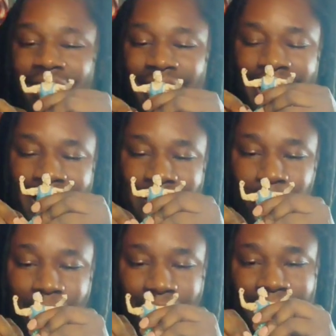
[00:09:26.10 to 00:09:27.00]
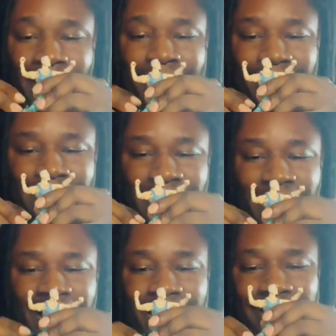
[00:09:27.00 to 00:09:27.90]
Guys, the only thing I can
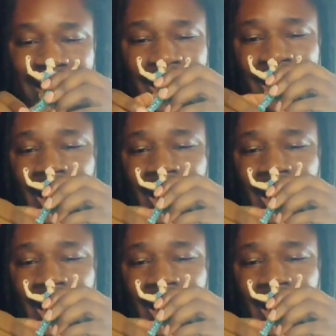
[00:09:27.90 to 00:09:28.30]
say is that